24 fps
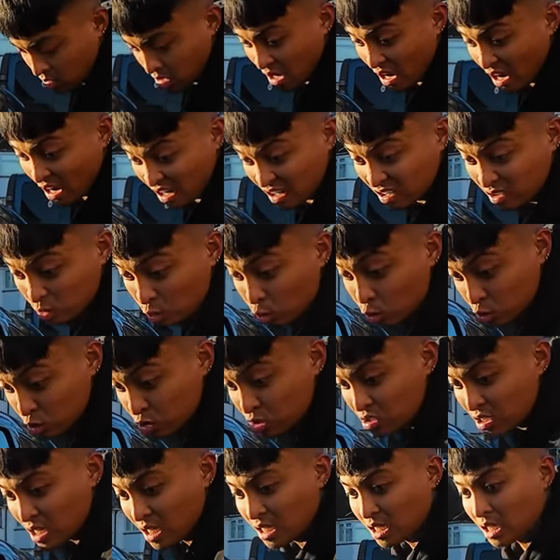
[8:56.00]
I used to
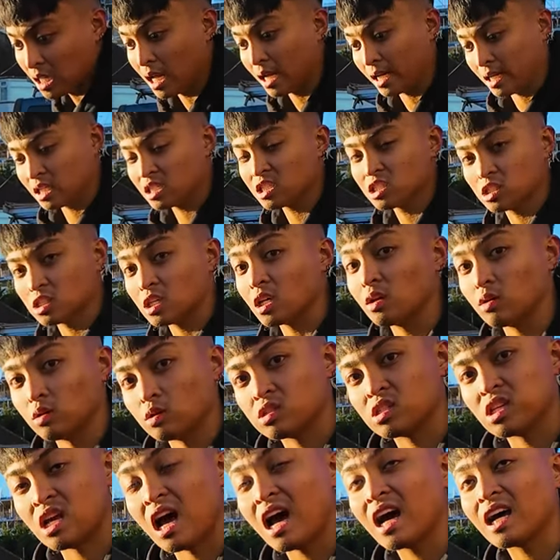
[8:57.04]
take it like
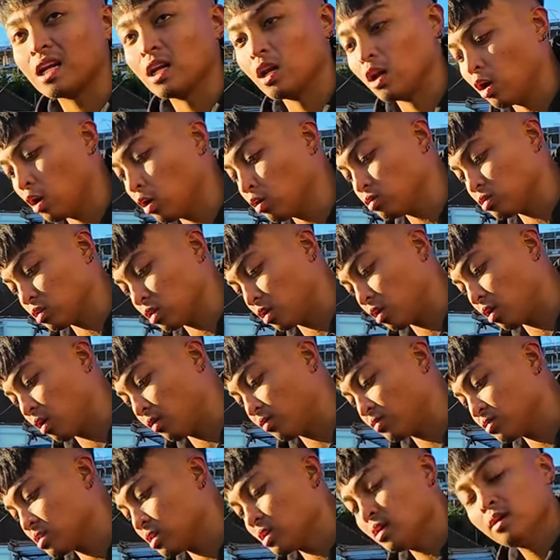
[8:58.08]
seriously. I had loads of
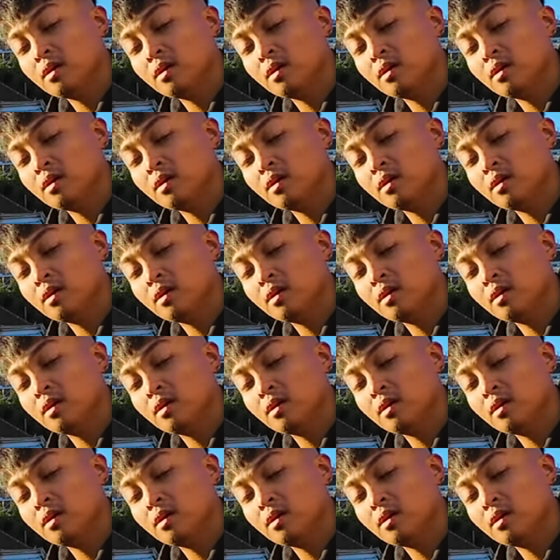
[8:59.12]
cloths,